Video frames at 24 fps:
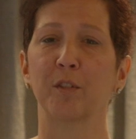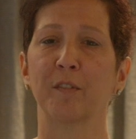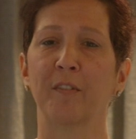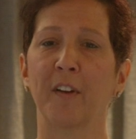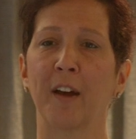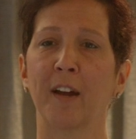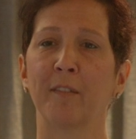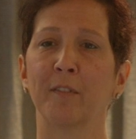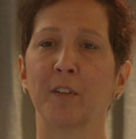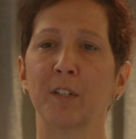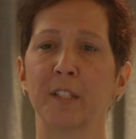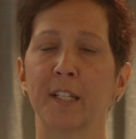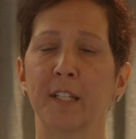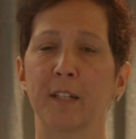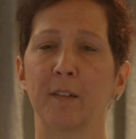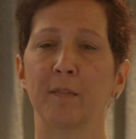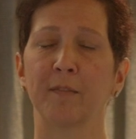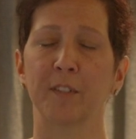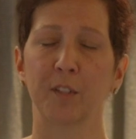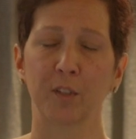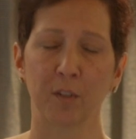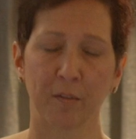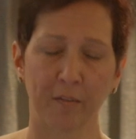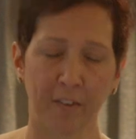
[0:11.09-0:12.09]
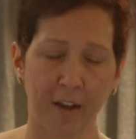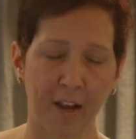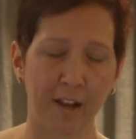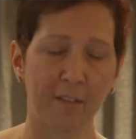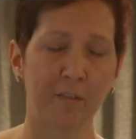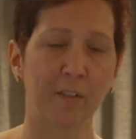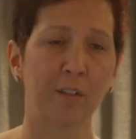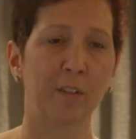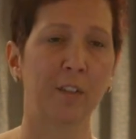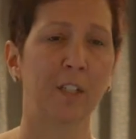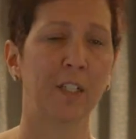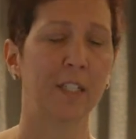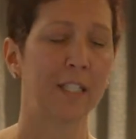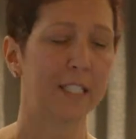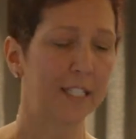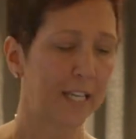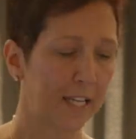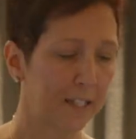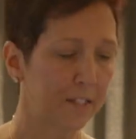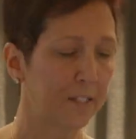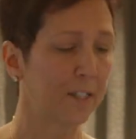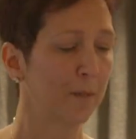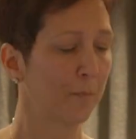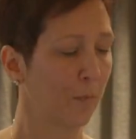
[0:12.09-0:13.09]
survival
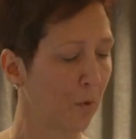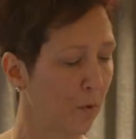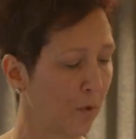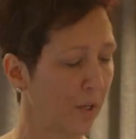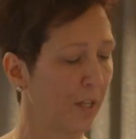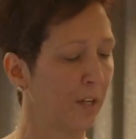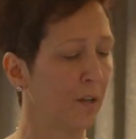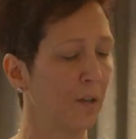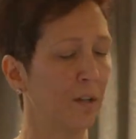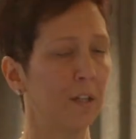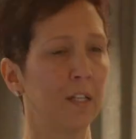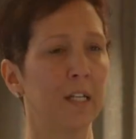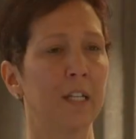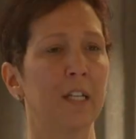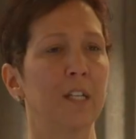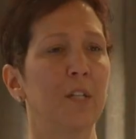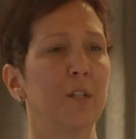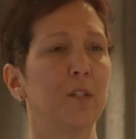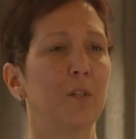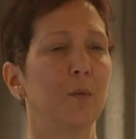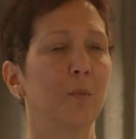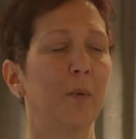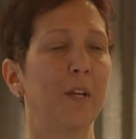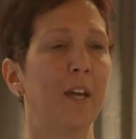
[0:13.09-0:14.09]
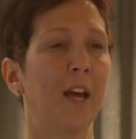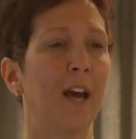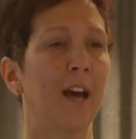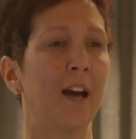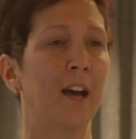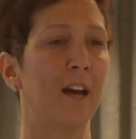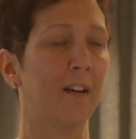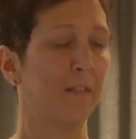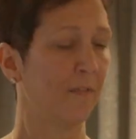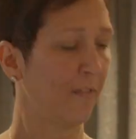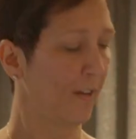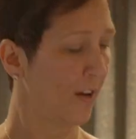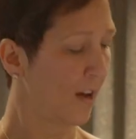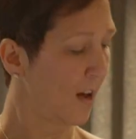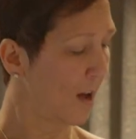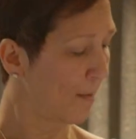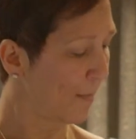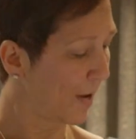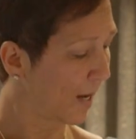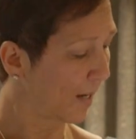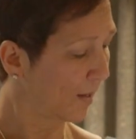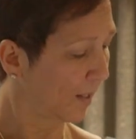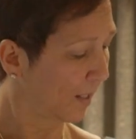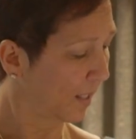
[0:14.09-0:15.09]
testimonial. So we have
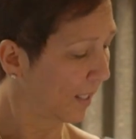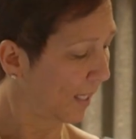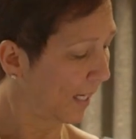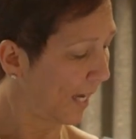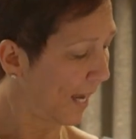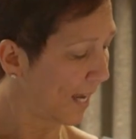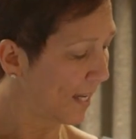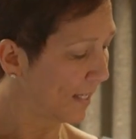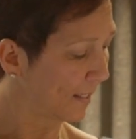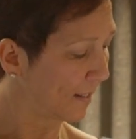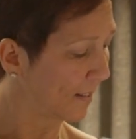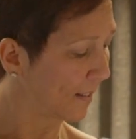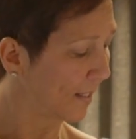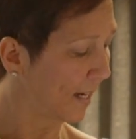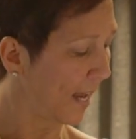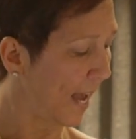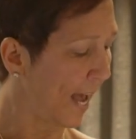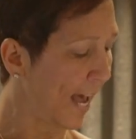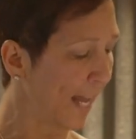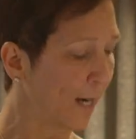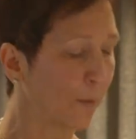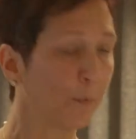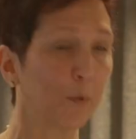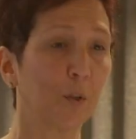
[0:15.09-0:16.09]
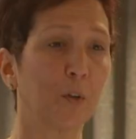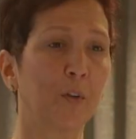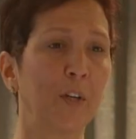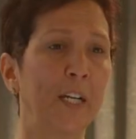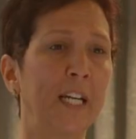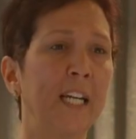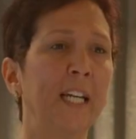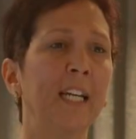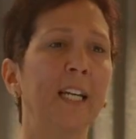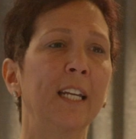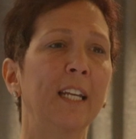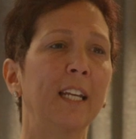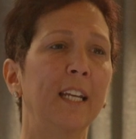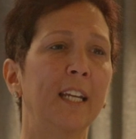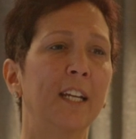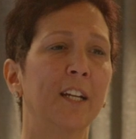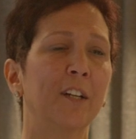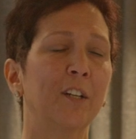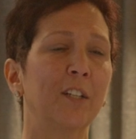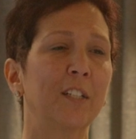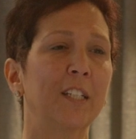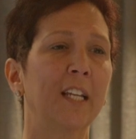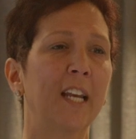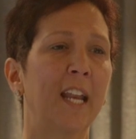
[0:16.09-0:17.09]
a guest, Adam Green,
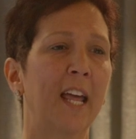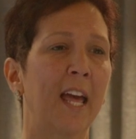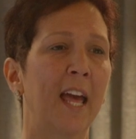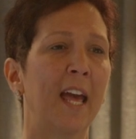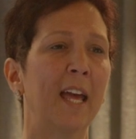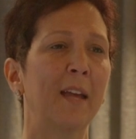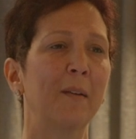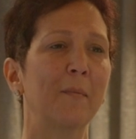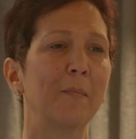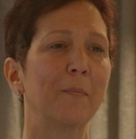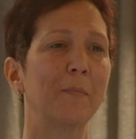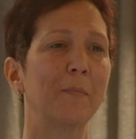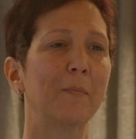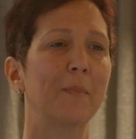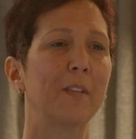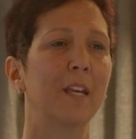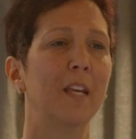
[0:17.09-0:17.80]
here today.